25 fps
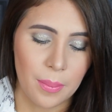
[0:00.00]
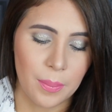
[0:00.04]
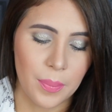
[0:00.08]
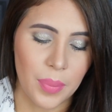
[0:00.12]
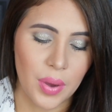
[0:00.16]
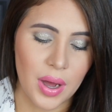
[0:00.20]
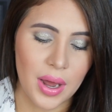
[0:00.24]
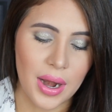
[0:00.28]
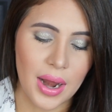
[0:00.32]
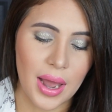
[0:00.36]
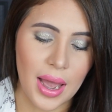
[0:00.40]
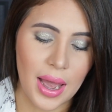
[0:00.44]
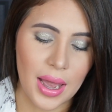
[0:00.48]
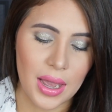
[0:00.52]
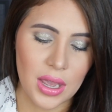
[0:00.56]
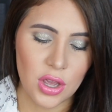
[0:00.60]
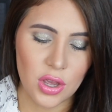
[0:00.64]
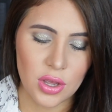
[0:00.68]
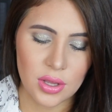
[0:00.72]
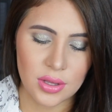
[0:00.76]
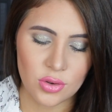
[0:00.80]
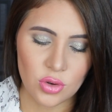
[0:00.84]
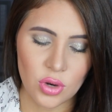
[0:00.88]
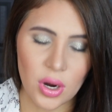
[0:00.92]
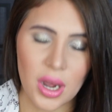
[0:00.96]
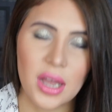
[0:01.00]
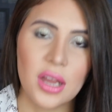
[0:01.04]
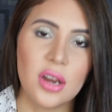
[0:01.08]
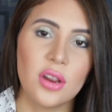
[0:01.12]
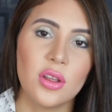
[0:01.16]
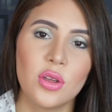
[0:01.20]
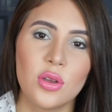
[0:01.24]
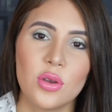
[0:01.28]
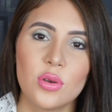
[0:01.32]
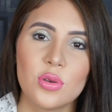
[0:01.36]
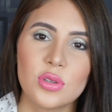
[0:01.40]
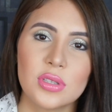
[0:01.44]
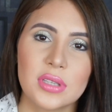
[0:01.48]
But I try to
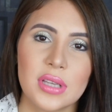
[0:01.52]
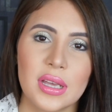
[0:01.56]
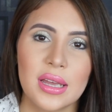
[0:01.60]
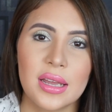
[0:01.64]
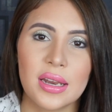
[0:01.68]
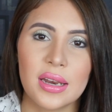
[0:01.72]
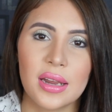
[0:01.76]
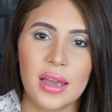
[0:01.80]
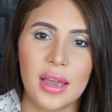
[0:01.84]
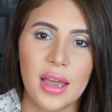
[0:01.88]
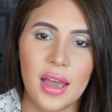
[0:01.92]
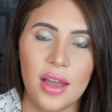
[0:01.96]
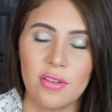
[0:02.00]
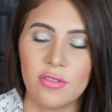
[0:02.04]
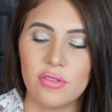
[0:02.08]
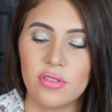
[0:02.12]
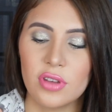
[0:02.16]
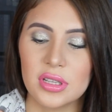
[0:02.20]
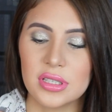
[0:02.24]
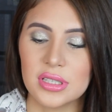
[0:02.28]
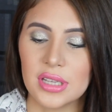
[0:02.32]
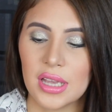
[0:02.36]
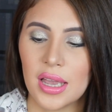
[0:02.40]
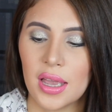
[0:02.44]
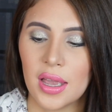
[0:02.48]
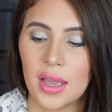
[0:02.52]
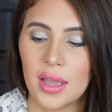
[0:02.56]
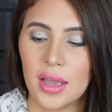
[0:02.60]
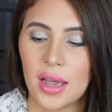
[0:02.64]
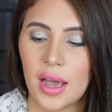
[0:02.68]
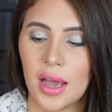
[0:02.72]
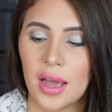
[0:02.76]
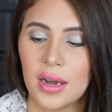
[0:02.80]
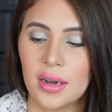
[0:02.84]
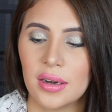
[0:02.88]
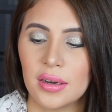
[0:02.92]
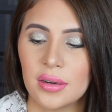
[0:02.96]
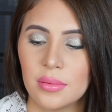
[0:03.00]
use it every day
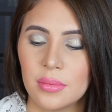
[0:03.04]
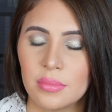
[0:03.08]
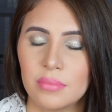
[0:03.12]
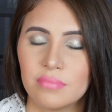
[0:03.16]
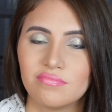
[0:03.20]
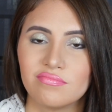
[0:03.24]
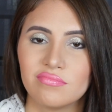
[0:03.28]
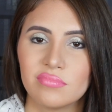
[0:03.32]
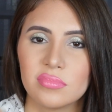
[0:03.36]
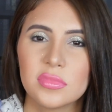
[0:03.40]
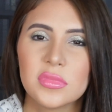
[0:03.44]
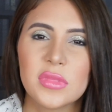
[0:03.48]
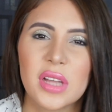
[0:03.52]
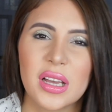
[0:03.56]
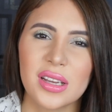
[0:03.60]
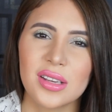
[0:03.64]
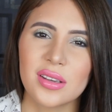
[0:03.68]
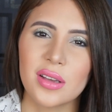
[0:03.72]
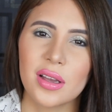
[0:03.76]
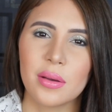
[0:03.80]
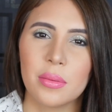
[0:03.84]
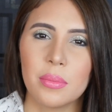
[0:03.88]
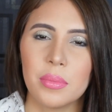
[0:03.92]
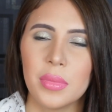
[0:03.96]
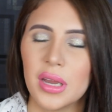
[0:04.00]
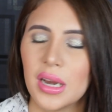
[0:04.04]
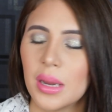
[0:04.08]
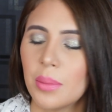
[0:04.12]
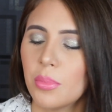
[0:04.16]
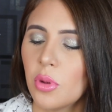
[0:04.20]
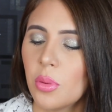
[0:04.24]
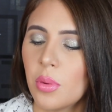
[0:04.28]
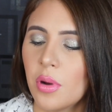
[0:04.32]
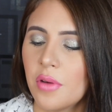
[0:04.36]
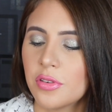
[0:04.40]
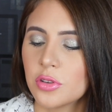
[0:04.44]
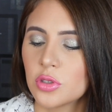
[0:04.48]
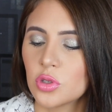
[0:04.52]
and like
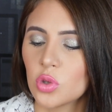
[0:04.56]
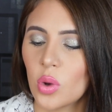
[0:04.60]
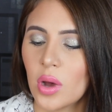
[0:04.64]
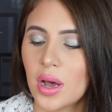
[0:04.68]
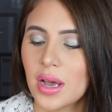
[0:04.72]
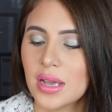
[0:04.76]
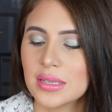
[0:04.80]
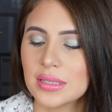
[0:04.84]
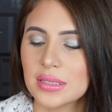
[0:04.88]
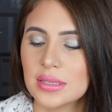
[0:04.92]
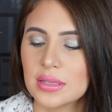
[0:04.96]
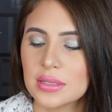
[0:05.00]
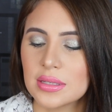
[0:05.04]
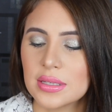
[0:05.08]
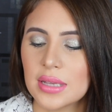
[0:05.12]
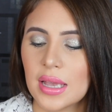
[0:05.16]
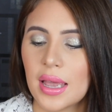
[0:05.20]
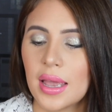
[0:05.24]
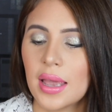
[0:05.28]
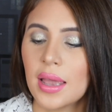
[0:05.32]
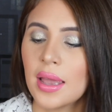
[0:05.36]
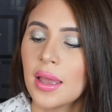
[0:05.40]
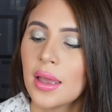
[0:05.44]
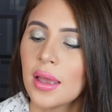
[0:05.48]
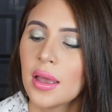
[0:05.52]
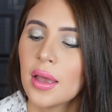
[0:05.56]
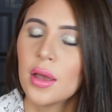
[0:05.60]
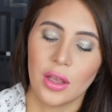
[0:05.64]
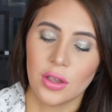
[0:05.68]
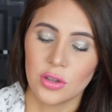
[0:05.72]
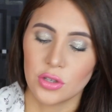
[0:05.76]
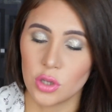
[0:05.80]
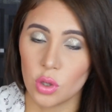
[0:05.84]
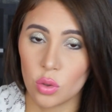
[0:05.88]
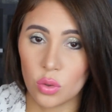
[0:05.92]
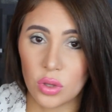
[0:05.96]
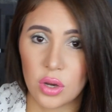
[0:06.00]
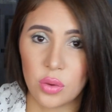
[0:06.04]
minimum of twice a day.
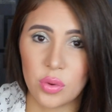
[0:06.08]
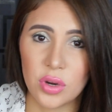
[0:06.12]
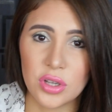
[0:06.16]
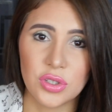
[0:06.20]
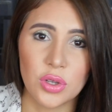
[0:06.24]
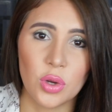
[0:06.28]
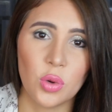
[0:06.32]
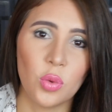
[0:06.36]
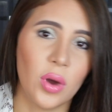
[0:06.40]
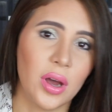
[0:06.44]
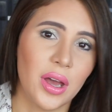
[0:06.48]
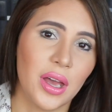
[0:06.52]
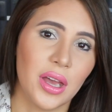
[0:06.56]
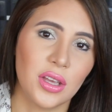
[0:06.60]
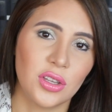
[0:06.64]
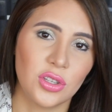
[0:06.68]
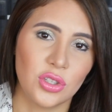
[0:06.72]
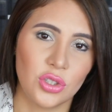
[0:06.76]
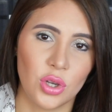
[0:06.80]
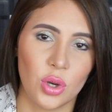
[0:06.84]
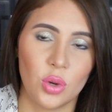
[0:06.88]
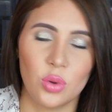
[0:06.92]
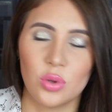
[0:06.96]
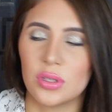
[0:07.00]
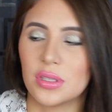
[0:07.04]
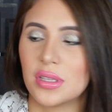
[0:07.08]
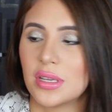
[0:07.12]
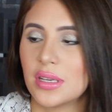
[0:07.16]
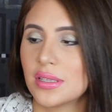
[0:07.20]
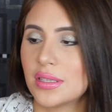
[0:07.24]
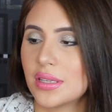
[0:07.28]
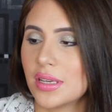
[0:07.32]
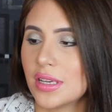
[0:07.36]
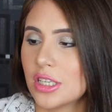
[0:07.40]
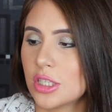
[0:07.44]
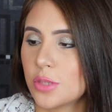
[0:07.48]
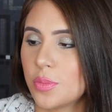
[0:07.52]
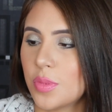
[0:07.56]
So the reason why I chose
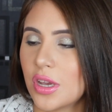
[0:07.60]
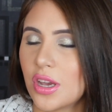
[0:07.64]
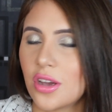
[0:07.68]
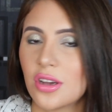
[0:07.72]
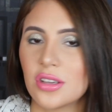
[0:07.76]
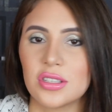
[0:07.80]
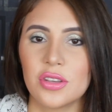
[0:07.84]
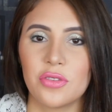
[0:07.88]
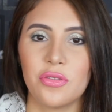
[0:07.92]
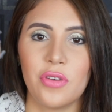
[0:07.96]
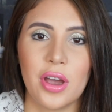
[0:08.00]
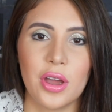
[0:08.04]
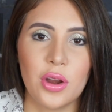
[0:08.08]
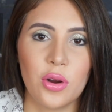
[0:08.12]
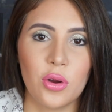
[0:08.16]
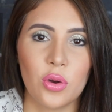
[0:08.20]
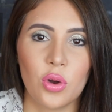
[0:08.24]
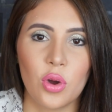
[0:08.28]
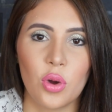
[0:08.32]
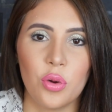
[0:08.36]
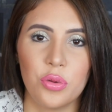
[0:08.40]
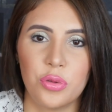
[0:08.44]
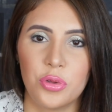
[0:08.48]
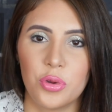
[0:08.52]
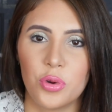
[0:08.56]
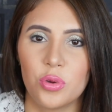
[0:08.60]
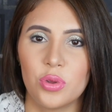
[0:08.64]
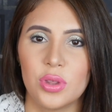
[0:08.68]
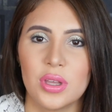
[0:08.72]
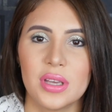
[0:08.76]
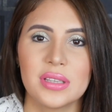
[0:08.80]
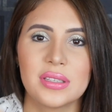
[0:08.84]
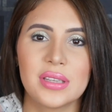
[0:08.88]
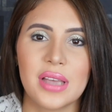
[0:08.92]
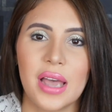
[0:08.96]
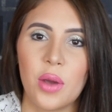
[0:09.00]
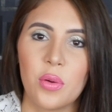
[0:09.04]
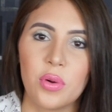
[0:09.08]
this is because if I don't go through
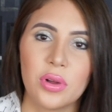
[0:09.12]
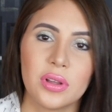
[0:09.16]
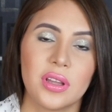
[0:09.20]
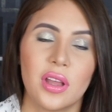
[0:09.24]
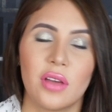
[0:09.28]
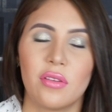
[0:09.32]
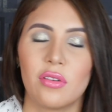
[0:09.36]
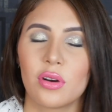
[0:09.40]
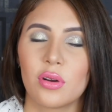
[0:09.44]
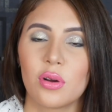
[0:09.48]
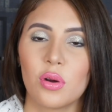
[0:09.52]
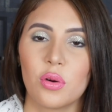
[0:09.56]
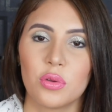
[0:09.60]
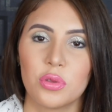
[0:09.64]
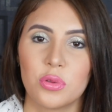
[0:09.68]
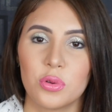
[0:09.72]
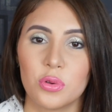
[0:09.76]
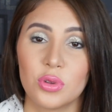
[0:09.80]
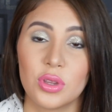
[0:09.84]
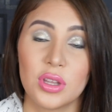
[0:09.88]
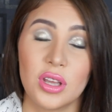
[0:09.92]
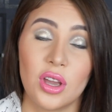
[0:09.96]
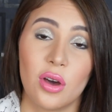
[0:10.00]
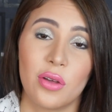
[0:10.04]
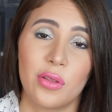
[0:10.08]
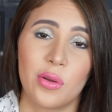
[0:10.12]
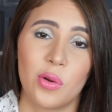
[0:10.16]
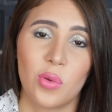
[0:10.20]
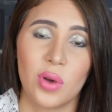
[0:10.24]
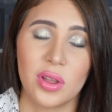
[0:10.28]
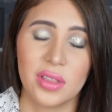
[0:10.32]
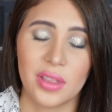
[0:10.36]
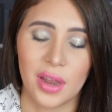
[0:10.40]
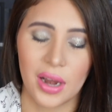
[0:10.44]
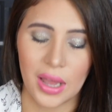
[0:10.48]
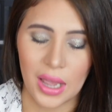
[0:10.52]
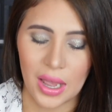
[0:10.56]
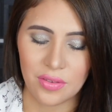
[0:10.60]
this, I will never go through the other
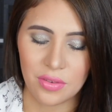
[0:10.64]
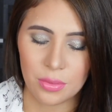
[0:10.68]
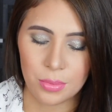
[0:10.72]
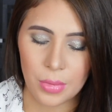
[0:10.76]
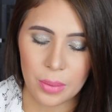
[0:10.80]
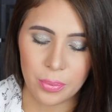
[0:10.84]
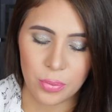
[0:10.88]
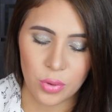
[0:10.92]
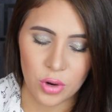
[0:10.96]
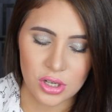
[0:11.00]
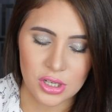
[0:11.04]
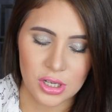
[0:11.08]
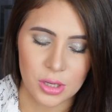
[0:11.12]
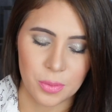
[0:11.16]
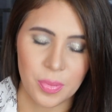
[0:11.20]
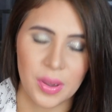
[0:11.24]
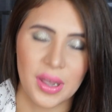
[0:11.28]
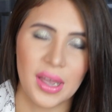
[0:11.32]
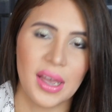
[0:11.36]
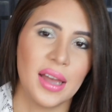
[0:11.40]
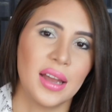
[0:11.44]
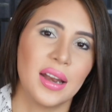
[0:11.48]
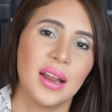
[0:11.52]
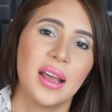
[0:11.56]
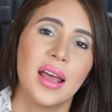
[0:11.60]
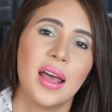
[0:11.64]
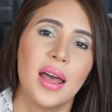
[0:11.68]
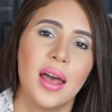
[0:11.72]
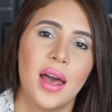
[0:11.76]
one that I have in my project pan.